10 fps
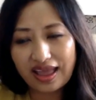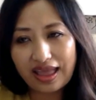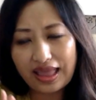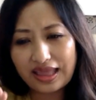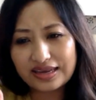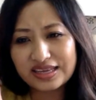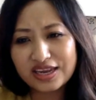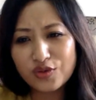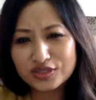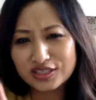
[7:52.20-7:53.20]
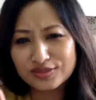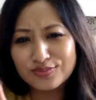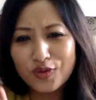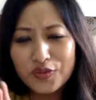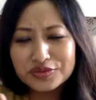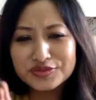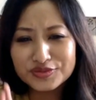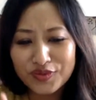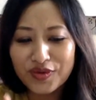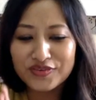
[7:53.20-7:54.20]
And here was a small
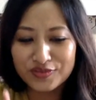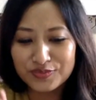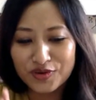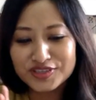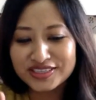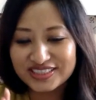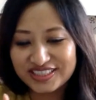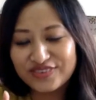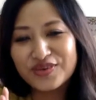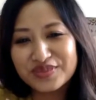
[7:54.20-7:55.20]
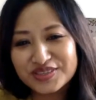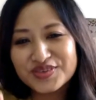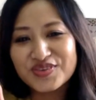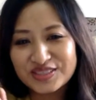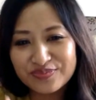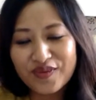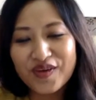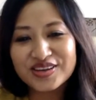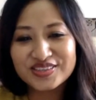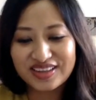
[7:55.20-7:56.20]
door of opportunity for me to
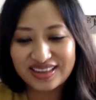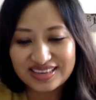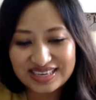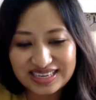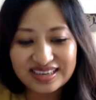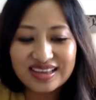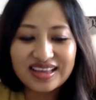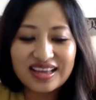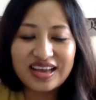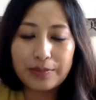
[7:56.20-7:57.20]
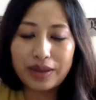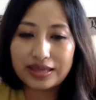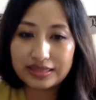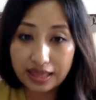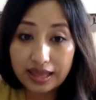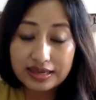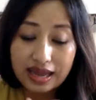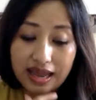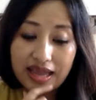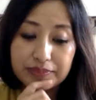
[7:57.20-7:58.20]
respond to that need. By then,
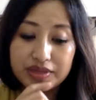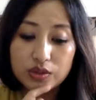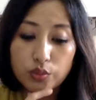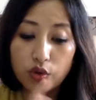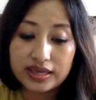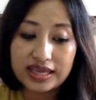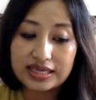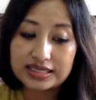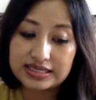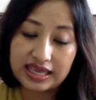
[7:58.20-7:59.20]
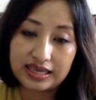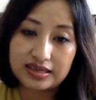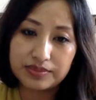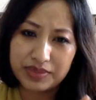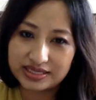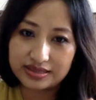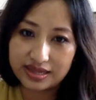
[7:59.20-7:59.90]
I had been working at the State Mental